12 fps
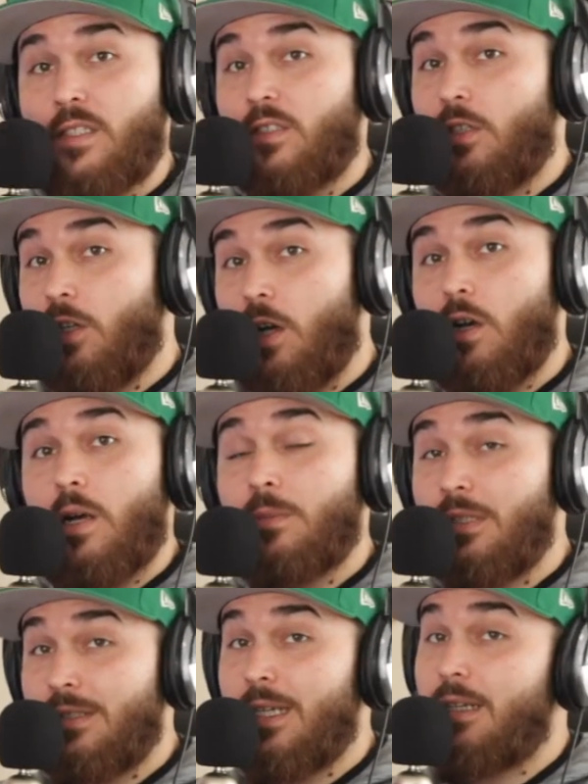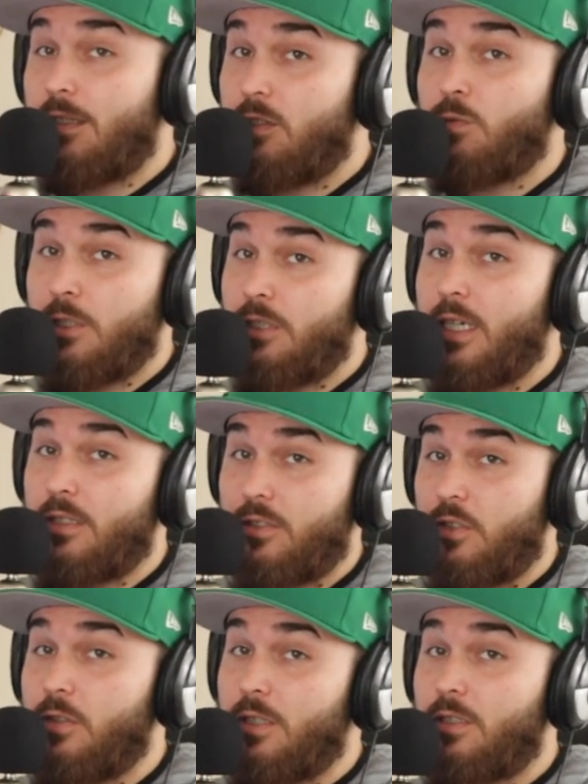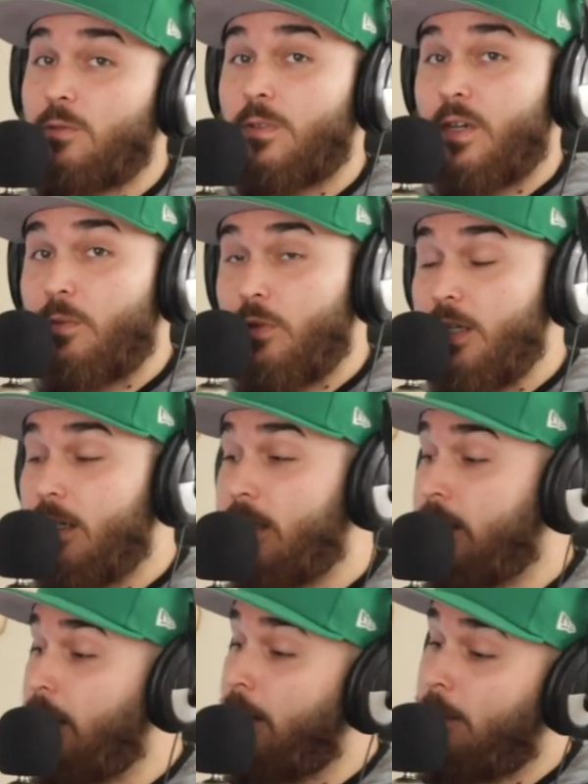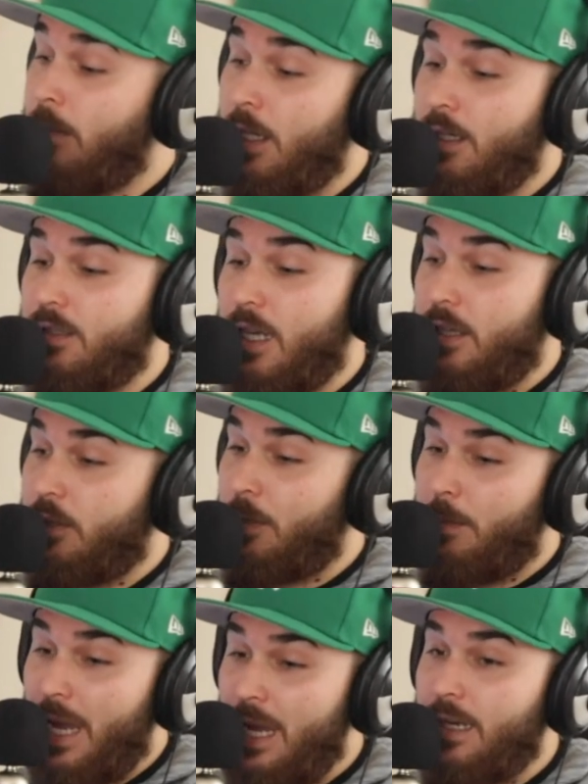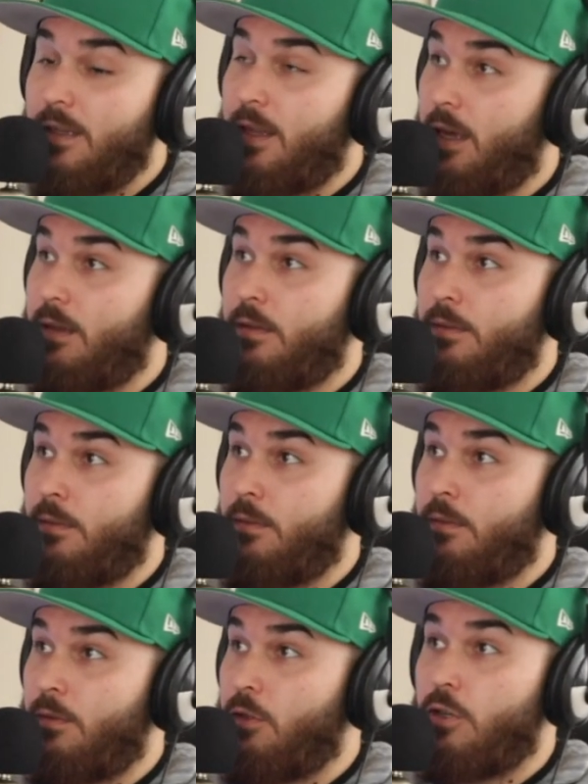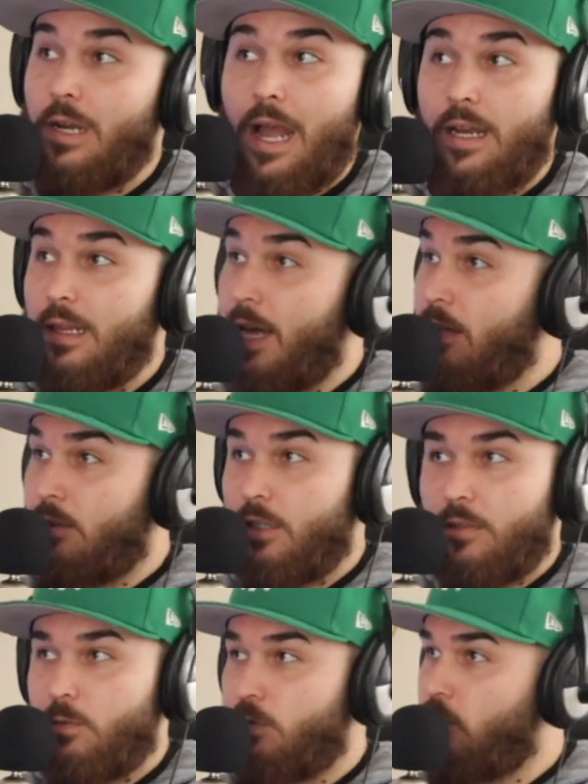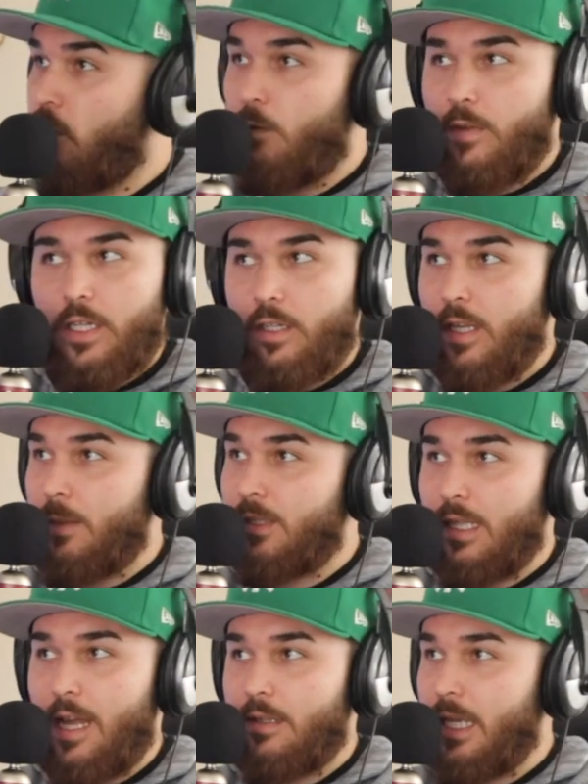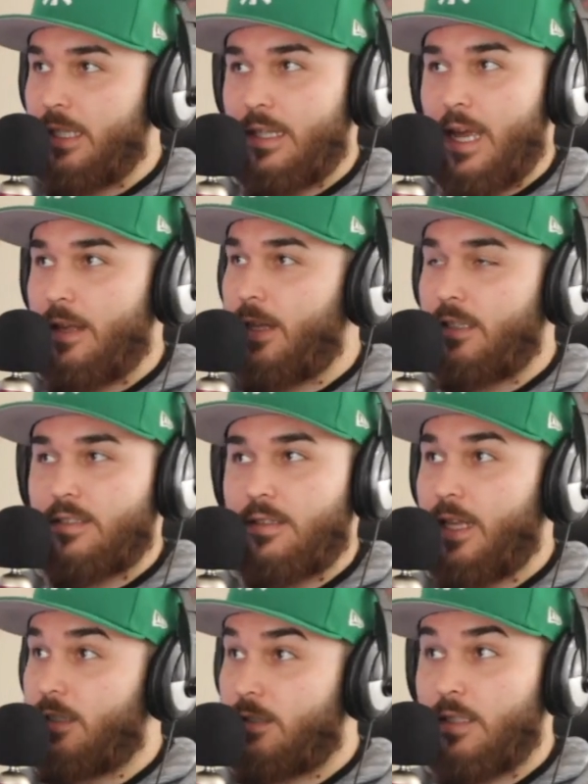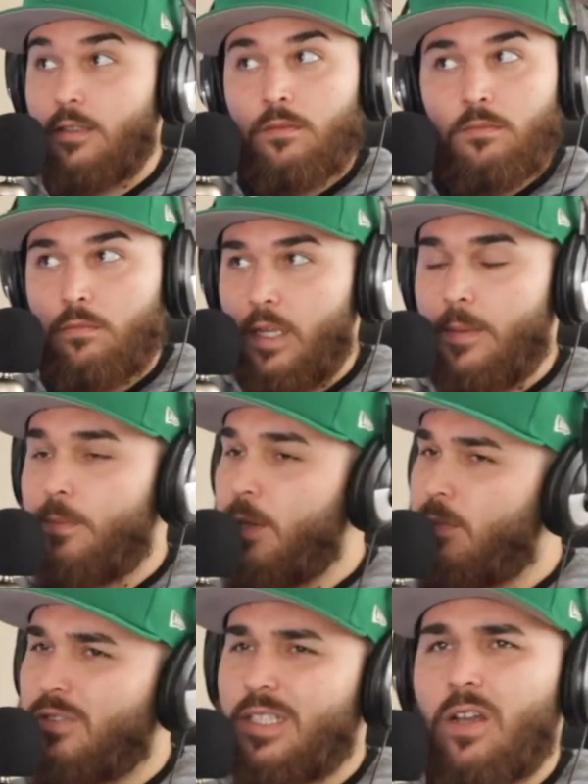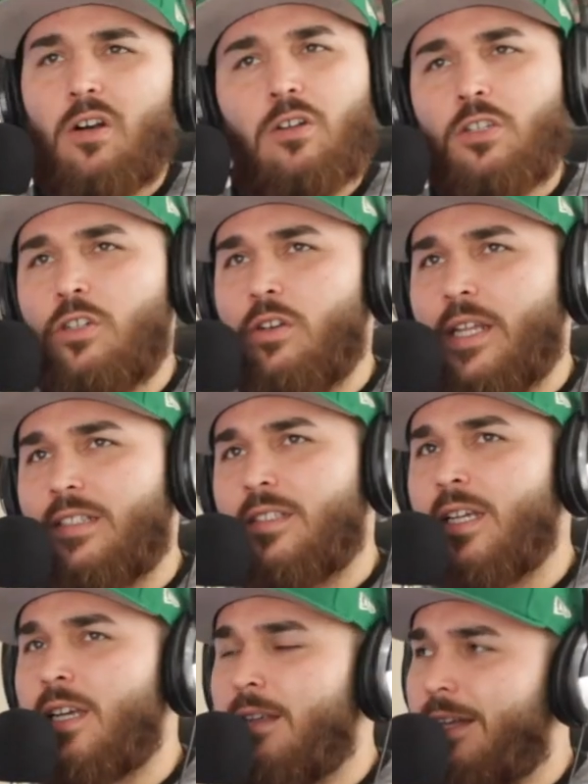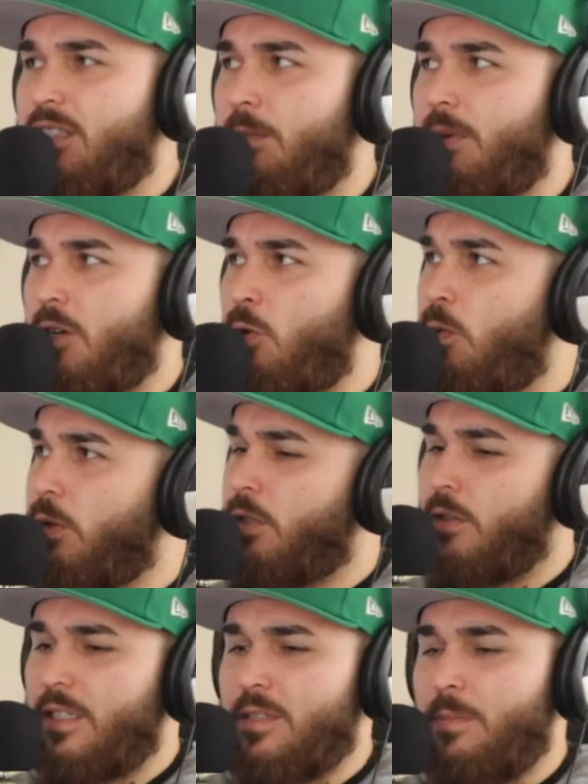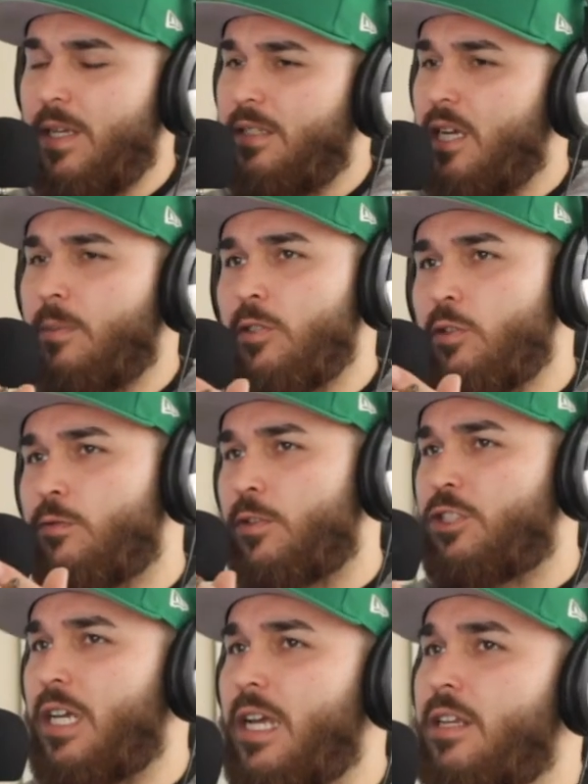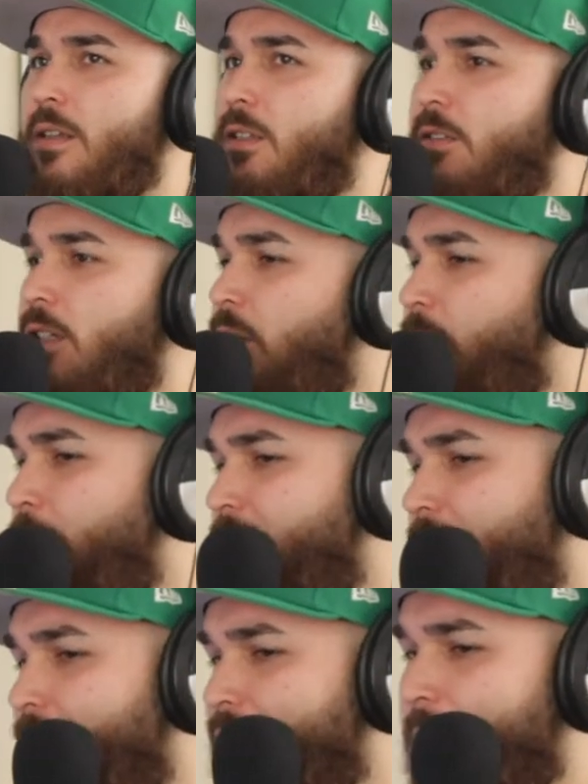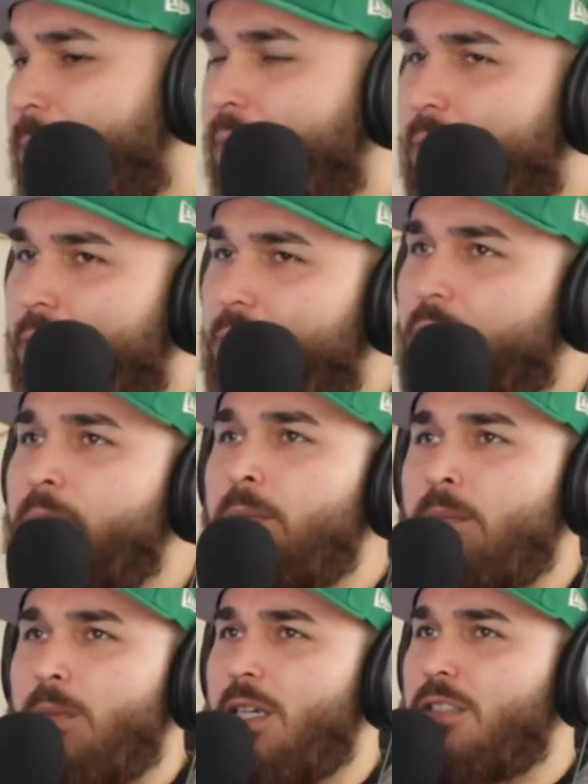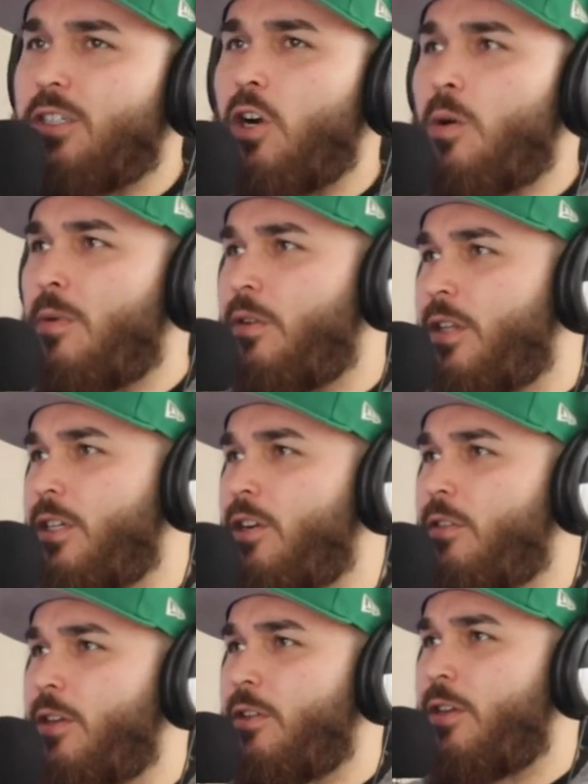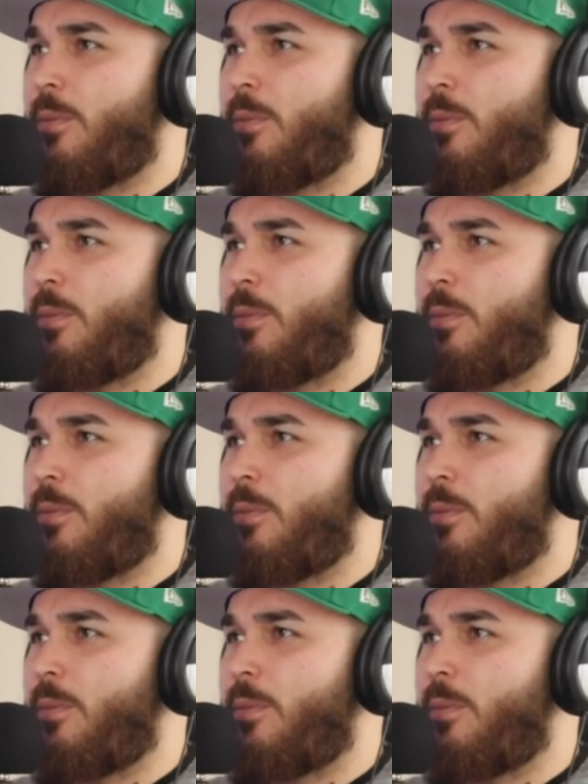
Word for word: to y'all, I'm just saying this is what China's doing. This is what I'm reading is that they're banning that. You're not allowed. There's no video games allowed like right. that. That's that's and people are saying, "Oh, you know, that's that's a big, you know, that's a big W for China." And there's other people saying that's a big L because they're mean, homo, you know, they're, they're it,